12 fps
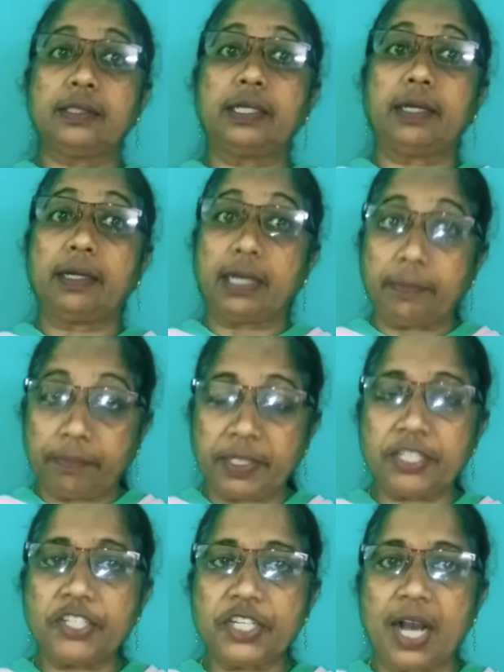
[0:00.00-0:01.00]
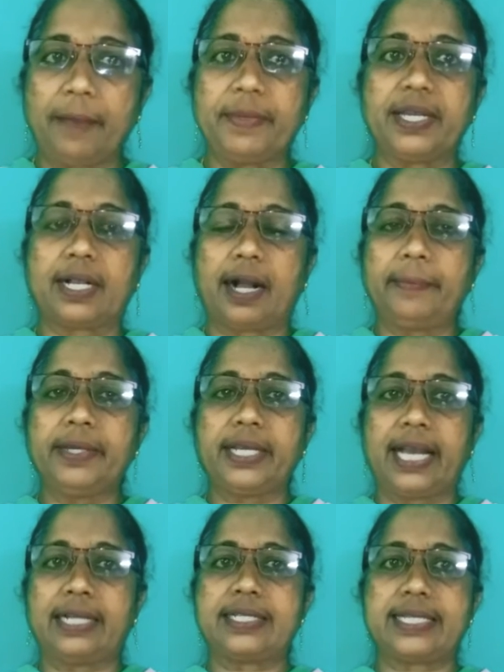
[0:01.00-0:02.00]
the British army coming
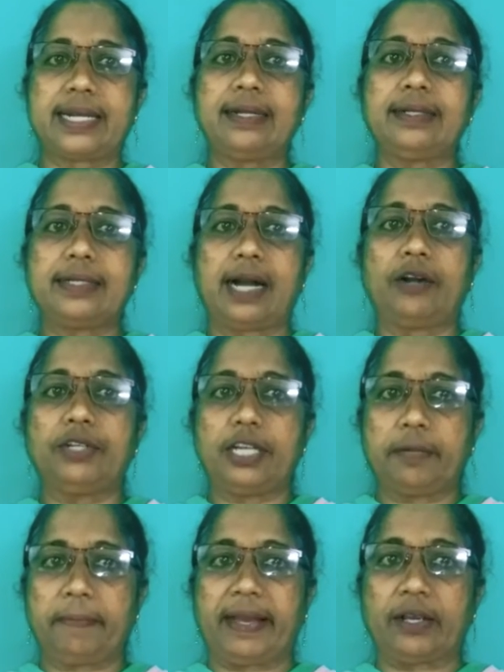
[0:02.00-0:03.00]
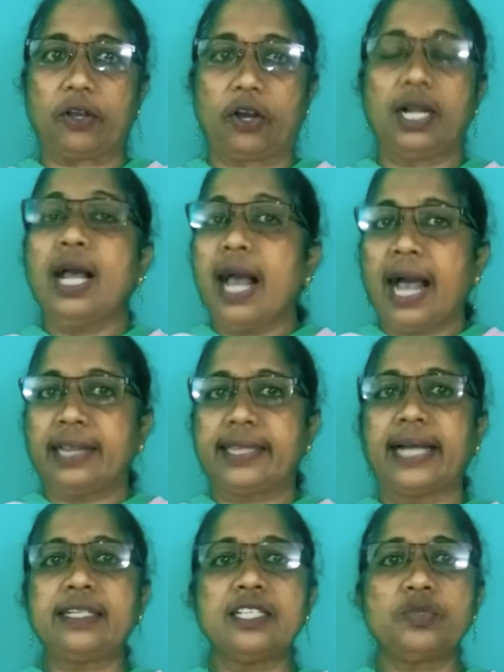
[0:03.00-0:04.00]
and settling down in Bengal, and
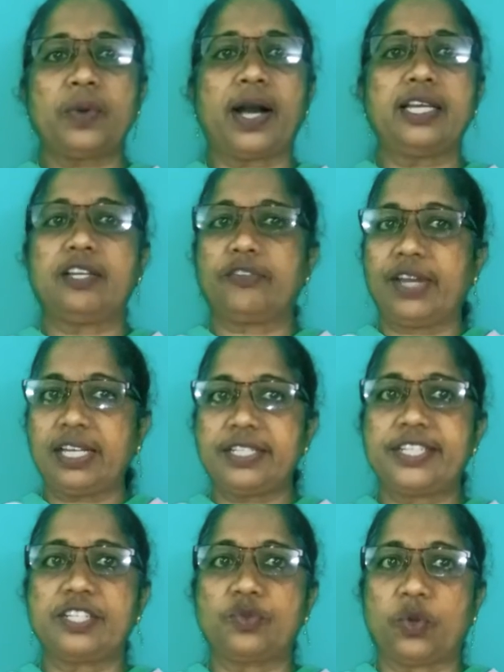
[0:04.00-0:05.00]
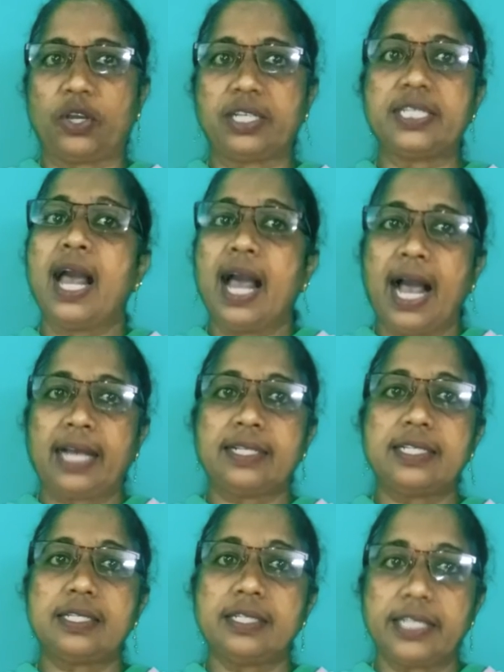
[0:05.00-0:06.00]
that is why he raised his voice
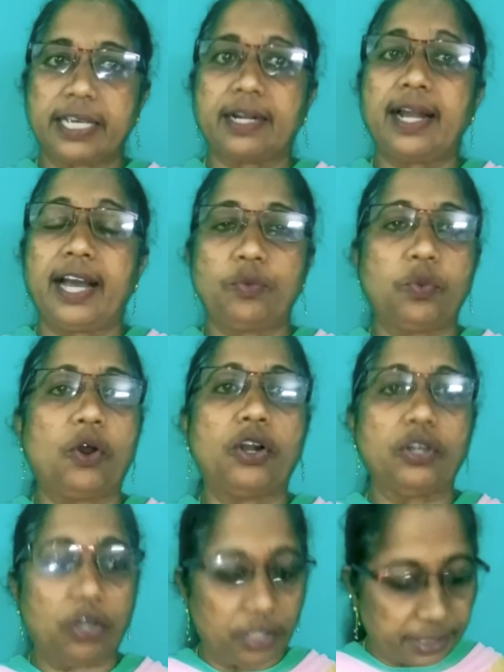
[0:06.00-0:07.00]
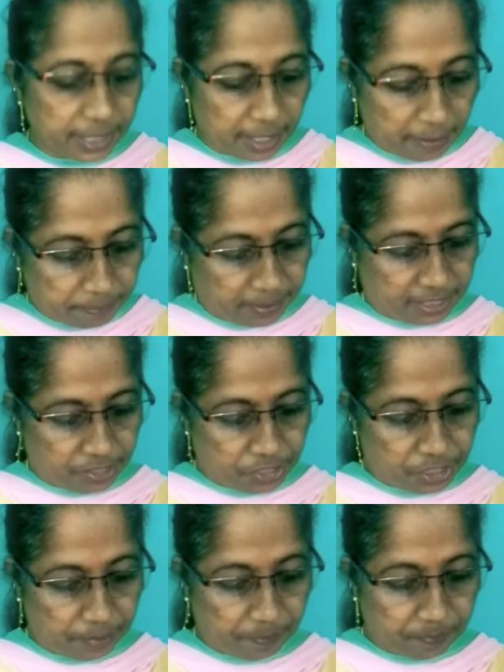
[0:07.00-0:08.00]
and declared war on the
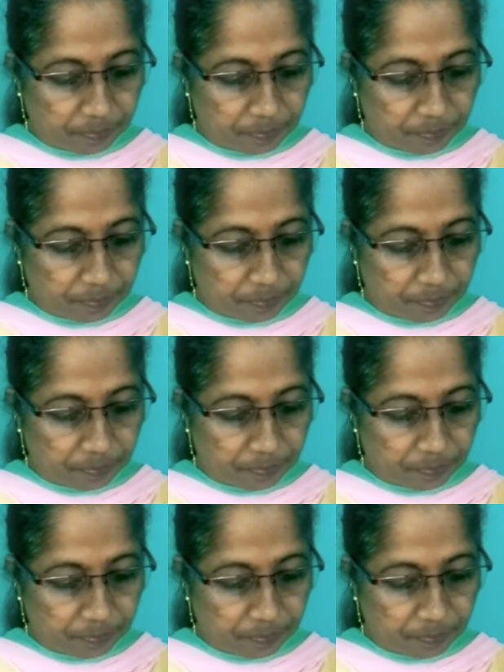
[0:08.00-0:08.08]
British.